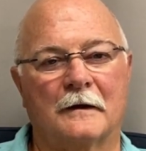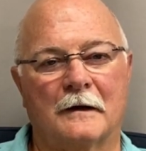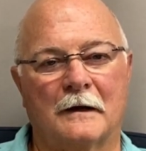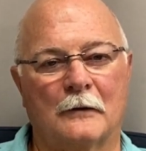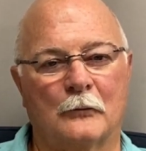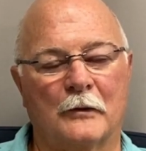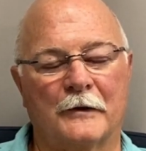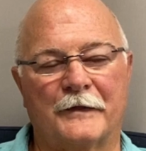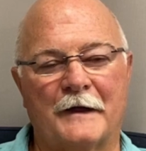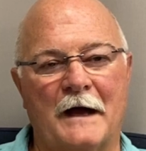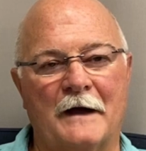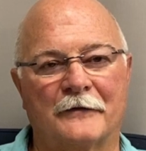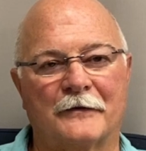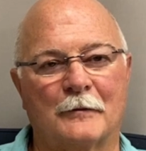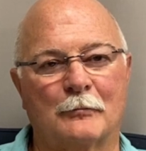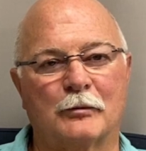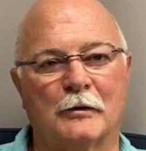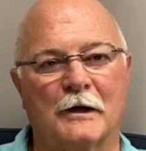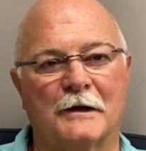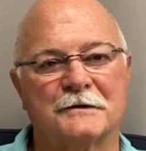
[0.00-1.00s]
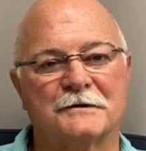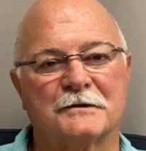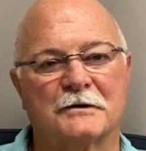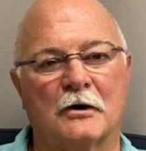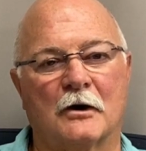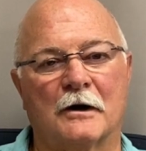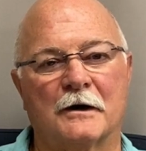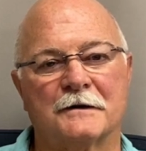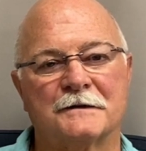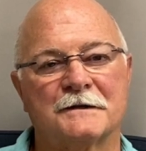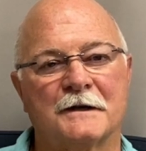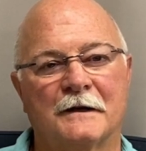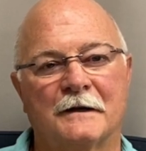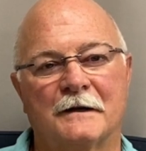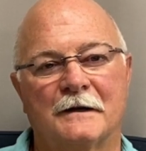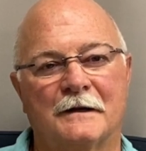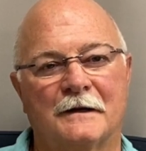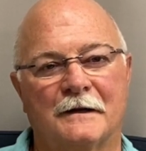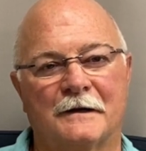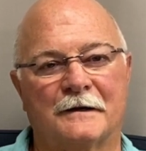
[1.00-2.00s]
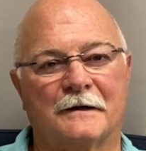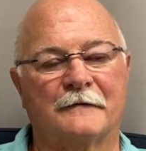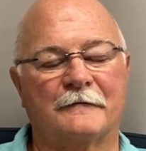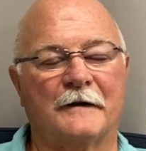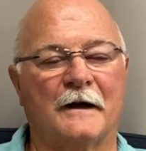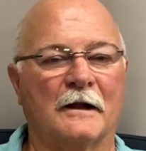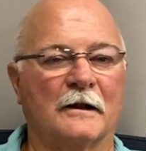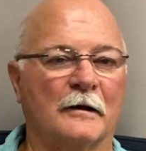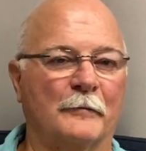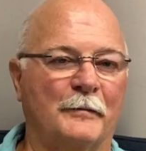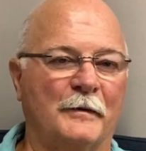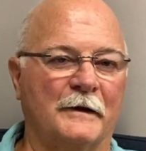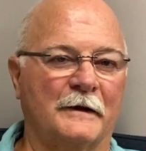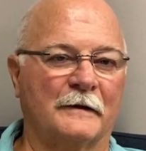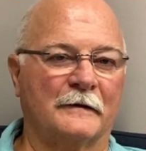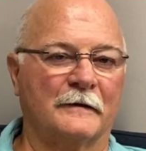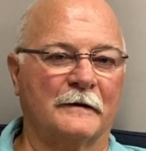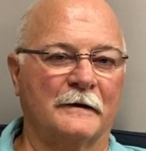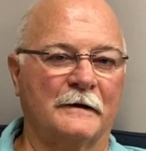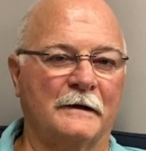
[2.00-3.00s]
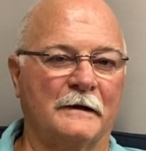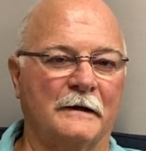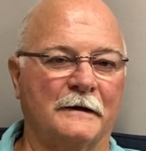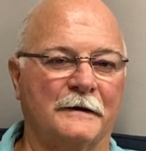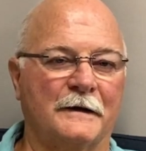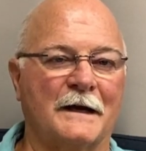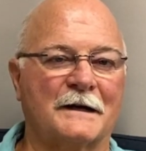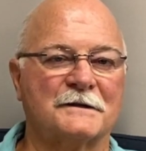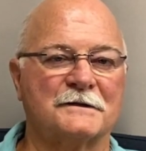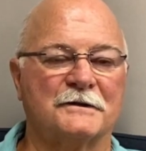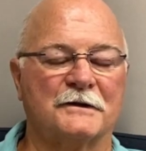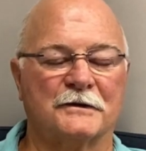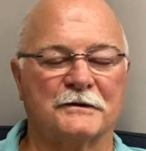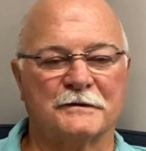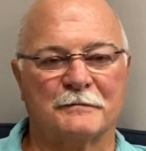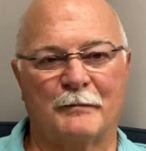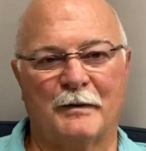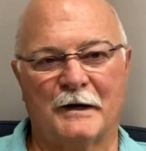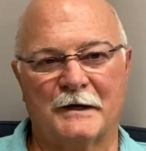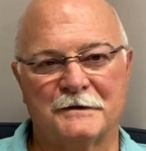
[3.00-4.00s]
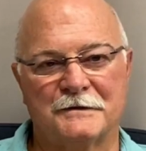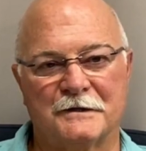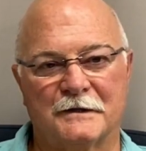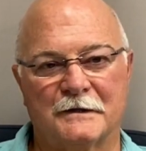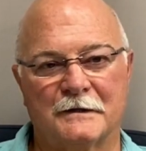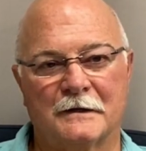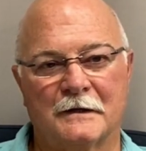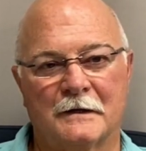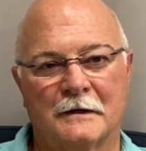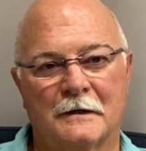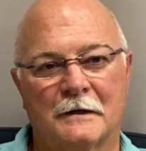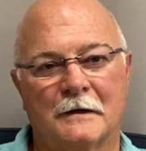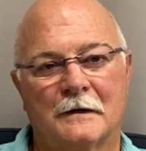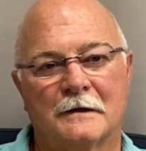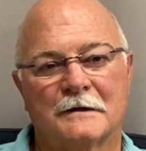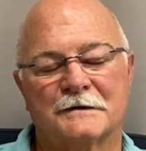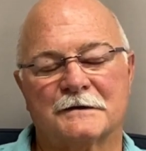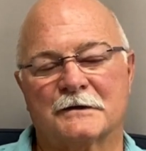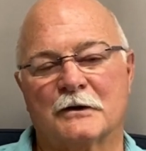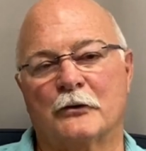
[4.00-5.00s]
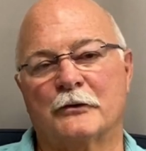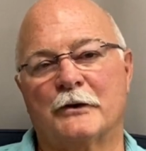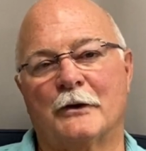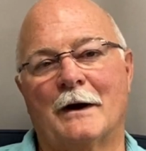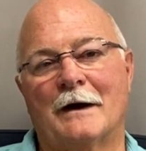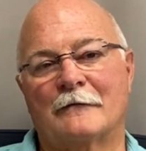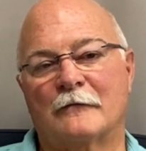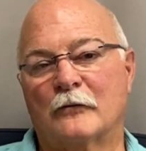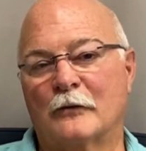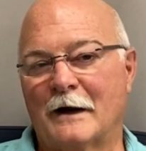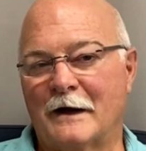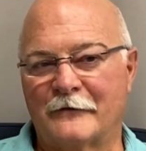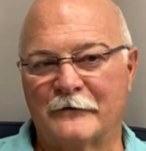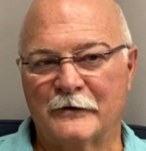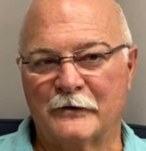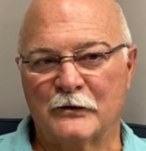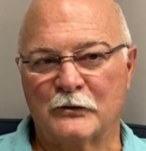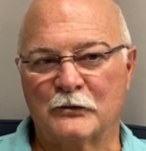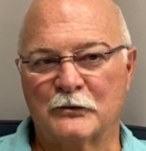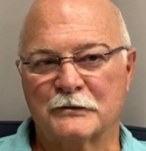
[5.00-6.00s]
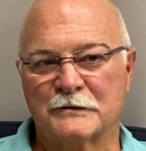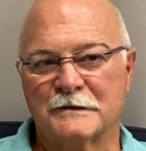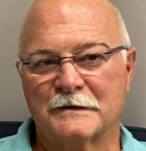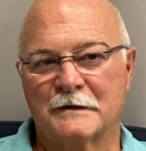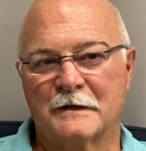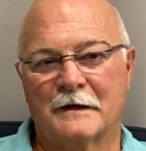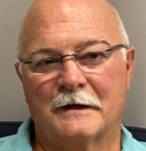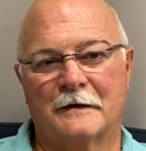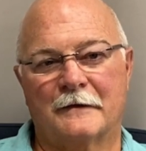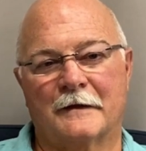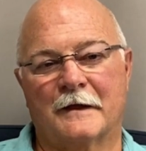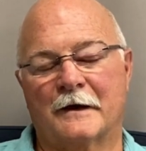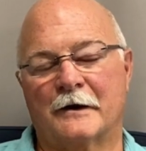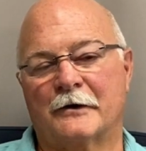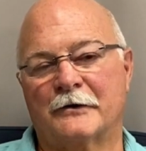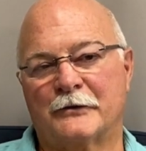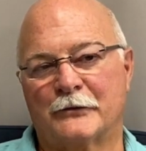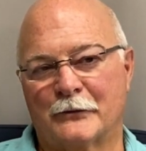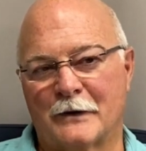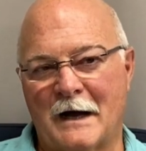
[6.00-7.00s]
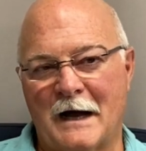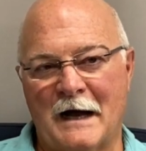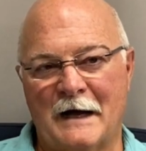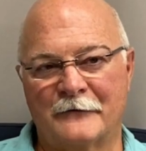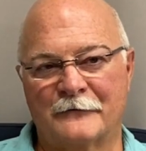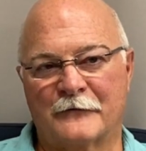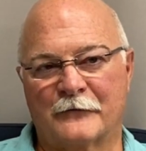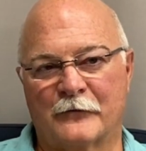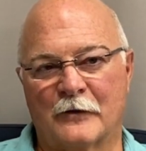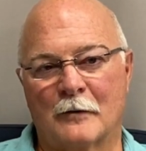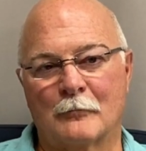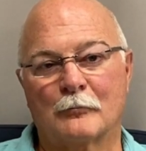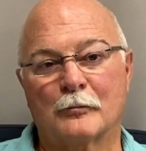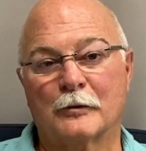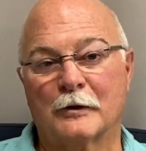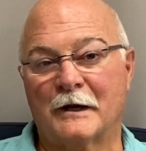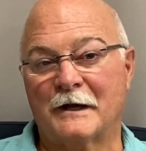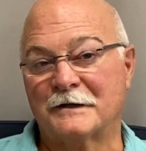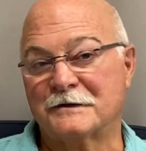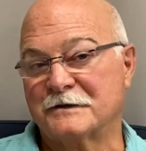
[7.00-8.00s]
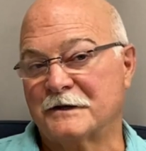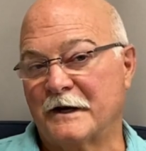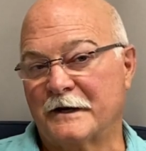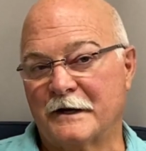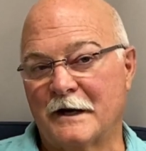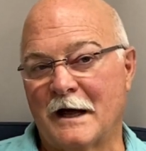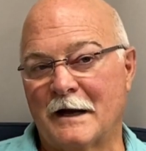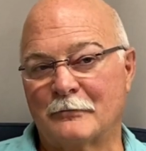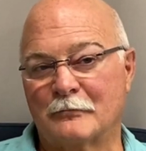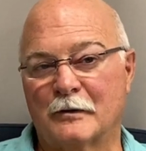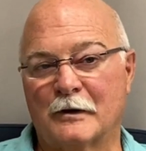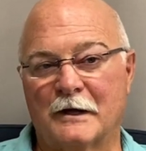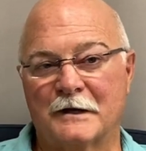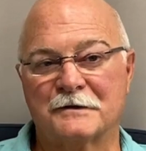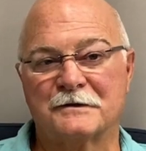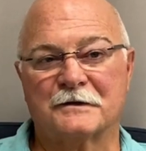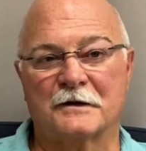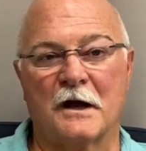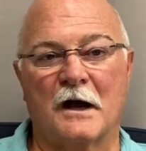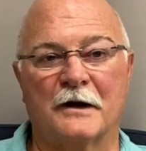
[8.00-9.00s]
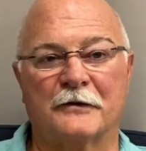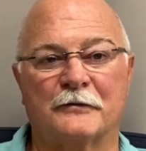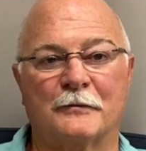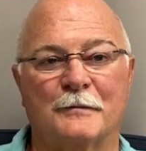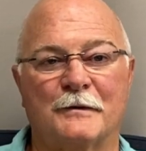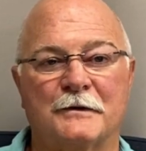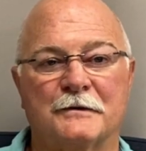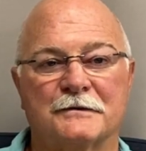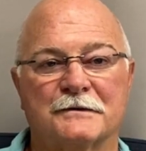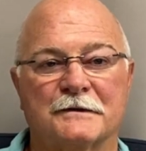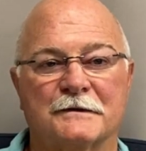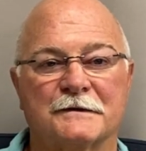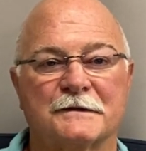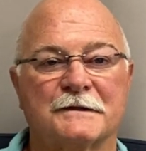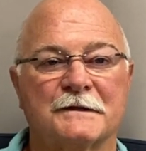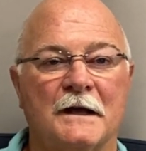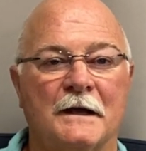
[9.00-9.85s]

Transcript: without the pledged cards in developing the next year's budget. So you have revenues that are derived from pledged and non-pledged contributions,